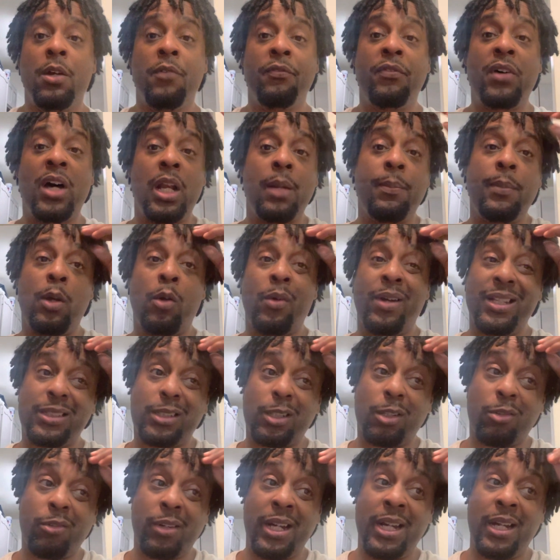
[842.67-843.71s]
Follow me on
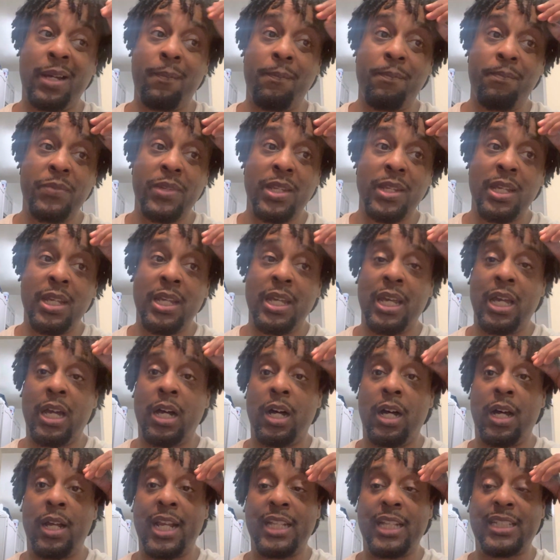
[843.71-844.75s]
Instagram.
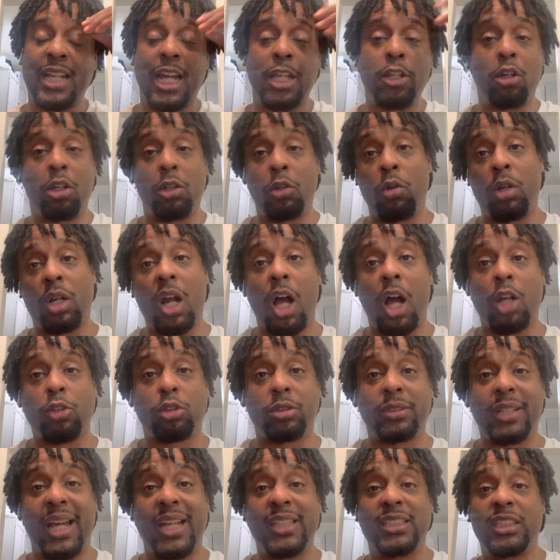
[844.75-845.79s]
Uh, that's how you can do the
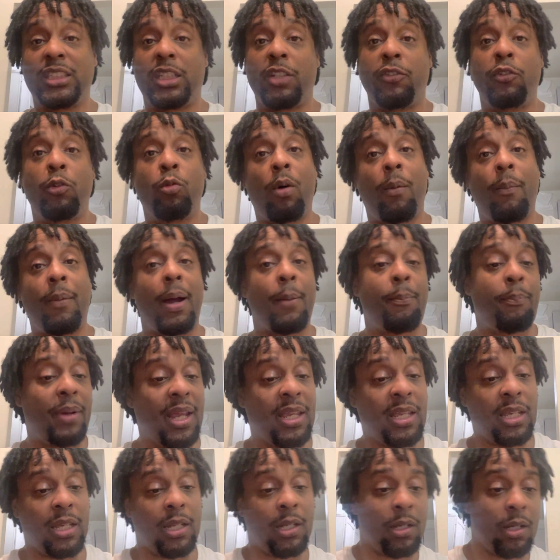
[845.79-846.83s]
consultations if you want my
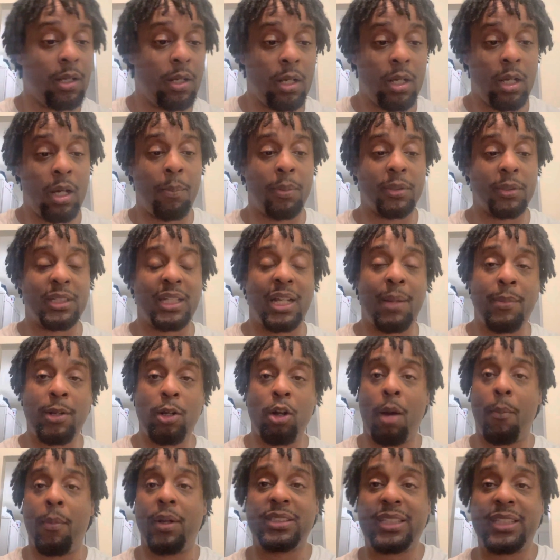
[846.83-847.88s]
opinion. But let me know
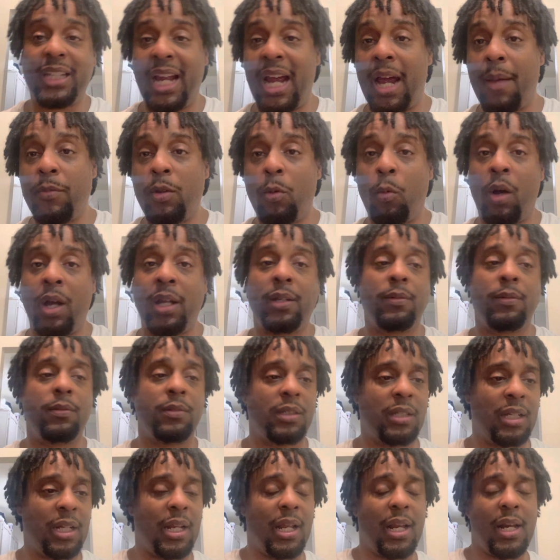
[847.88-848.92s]
how much time you want,
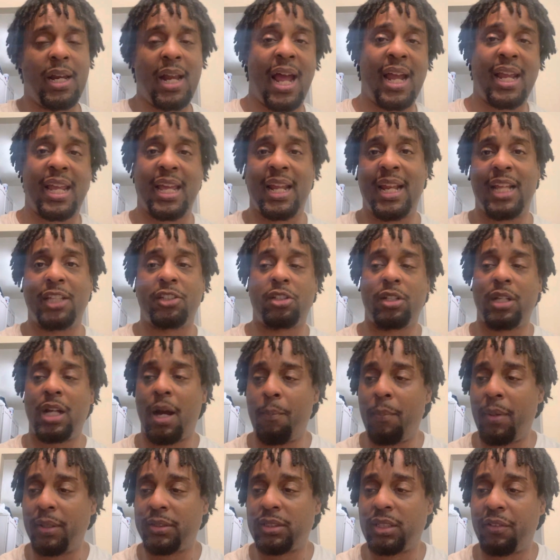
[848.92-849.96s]
and I get let you know how
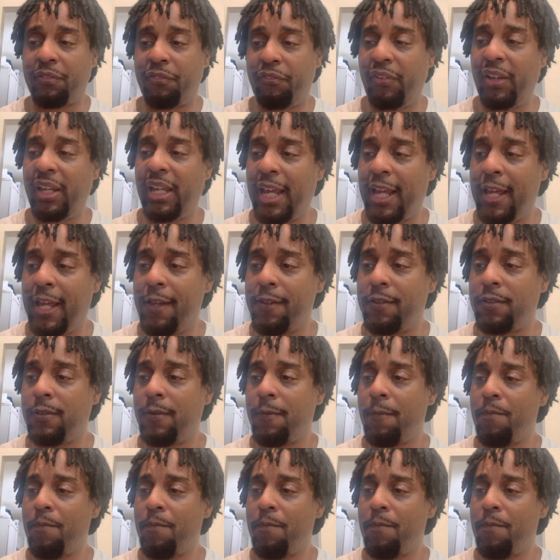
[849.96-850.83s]
much the fee is.